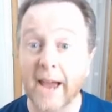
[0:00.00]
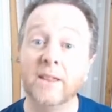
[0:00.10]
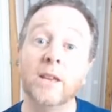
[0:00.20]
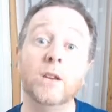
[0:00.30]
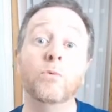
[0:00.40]

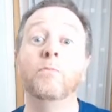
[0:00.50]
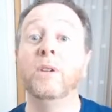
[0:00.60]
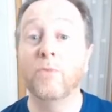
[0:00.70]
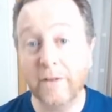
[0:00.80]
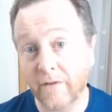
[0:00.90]
and then you would
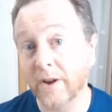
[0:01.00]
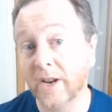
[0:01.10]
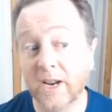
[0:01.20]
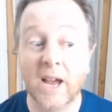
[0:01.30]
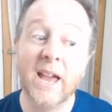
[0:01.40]
be
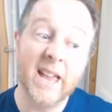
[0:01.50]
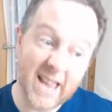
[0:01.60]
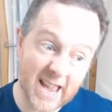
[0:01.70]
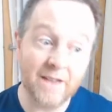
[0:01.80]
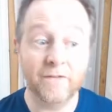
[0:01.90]
refunded
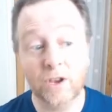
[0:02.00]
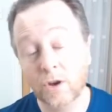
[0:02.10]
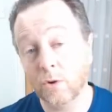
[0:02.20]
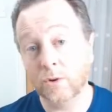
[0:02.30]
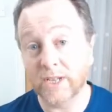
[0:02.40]
if
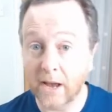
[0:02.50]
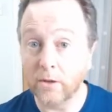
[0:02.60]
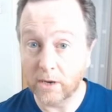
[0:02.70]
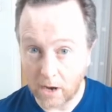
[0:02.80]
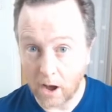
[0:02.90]
you
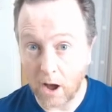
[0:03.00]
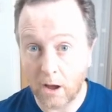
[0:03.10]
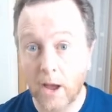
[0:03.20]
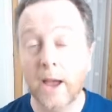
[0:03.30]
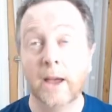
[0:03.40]
sell the
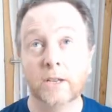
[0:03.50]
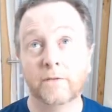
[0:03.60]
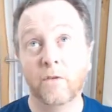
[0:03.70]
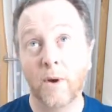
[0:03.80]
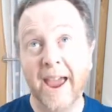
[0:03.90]
car
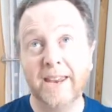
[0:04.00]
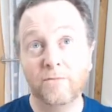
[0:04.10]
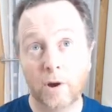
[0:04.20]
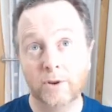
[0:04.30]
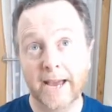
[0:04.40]
for
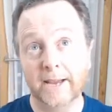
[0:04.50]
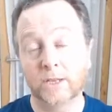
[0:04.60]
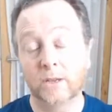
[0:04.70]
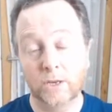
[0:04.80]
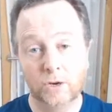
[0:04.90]
any road
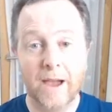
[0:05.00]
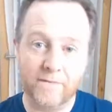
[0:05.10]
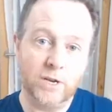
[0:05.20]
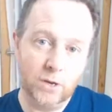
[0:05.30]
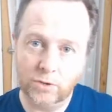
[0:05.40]
tax that you
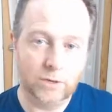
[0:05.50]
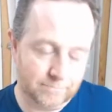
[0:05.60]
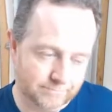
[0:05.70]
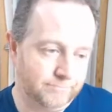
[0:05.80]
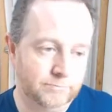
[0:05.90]
haven't used.
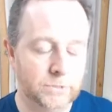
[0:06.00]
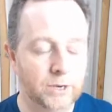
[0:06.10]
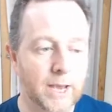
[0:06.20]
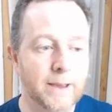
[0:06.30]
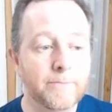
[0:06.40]

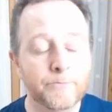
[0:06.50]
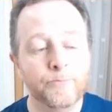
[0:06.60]
Okay.